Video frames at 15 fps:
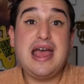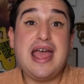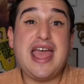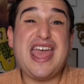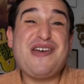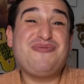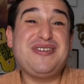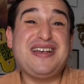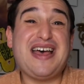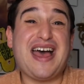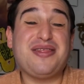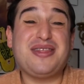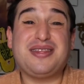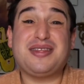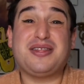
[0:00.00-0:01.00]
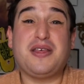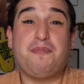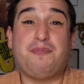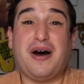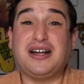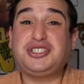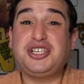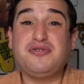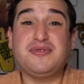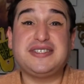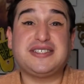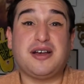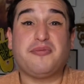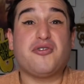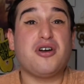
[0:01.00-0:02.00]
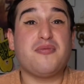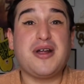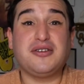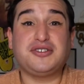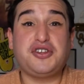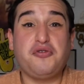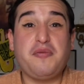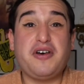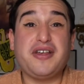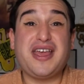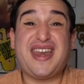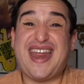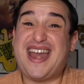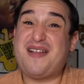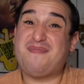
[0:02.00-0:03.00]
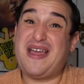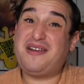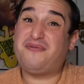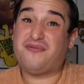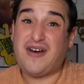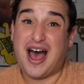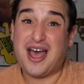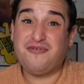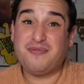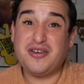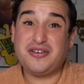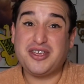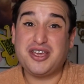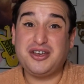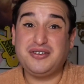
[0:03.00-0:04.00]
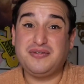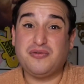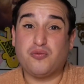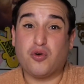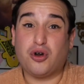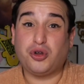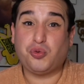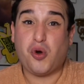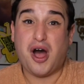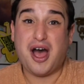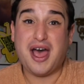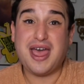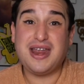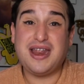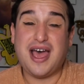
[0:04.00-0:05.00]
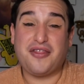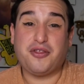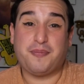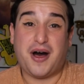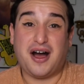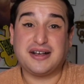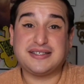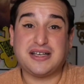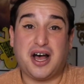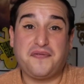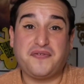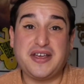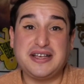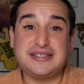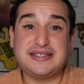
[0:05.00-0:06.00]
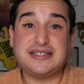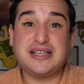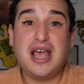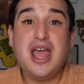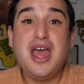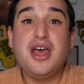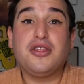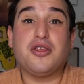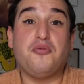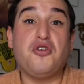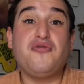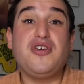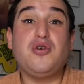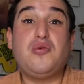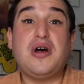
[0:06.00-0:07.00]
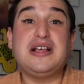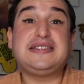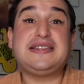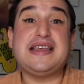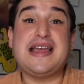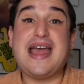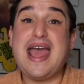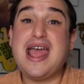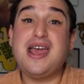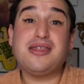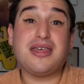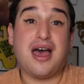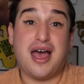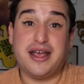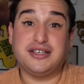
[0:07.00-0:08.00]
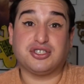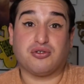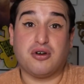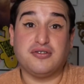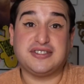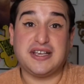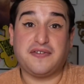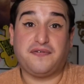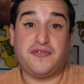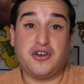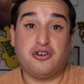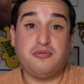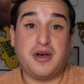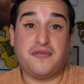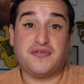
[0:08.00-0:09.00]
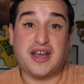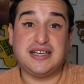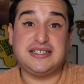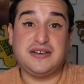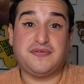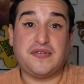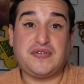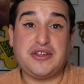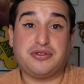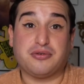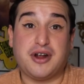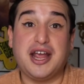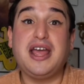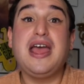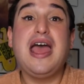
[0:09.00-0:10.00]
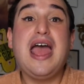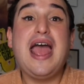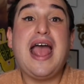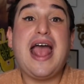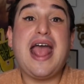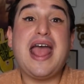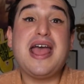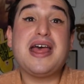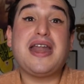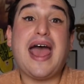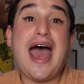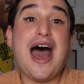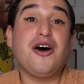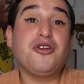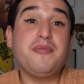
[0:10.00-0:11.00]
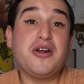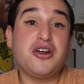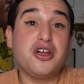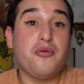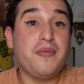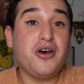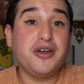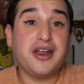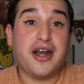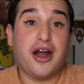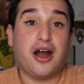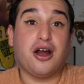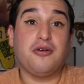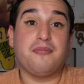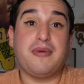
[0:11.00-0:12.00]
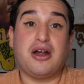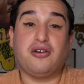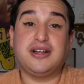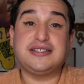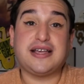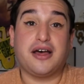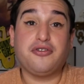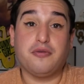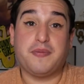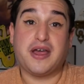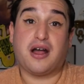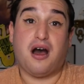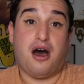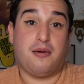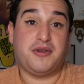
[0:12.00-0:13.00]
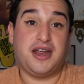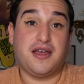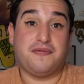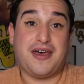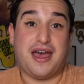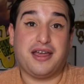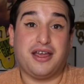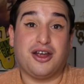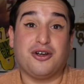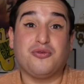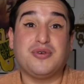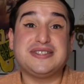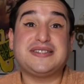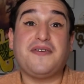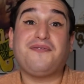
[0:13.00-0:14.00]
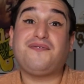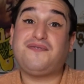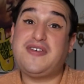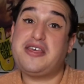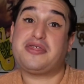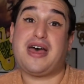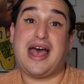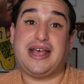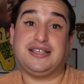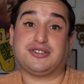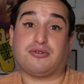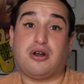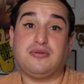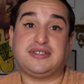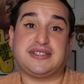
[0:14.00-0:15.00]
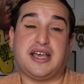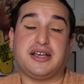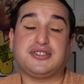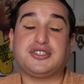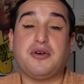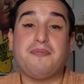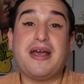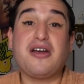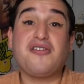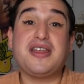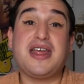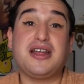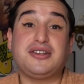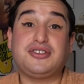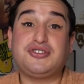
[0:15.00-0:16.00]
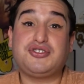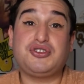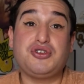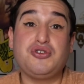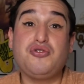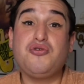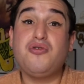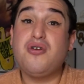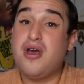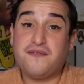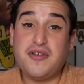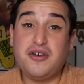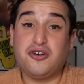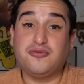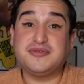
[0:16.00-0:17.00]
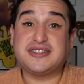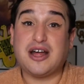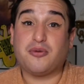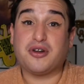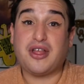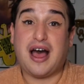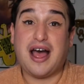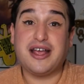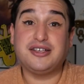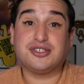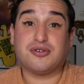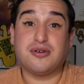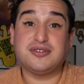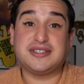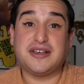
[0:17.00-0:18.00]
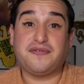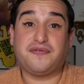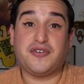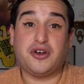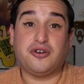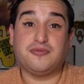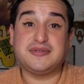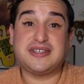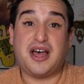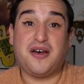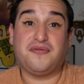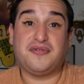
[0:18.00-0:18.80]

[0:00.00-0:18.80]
The budget was somewhere around $2 million, and it made $5 million worldwide at the box office. The movie was the 8th highest grossing film of 1953, and How to Marry a Millionaire, Marilyn's other big comedy of that year, was the 5th highest grossing. So Marilyn had 2 films that were the highest grossing films of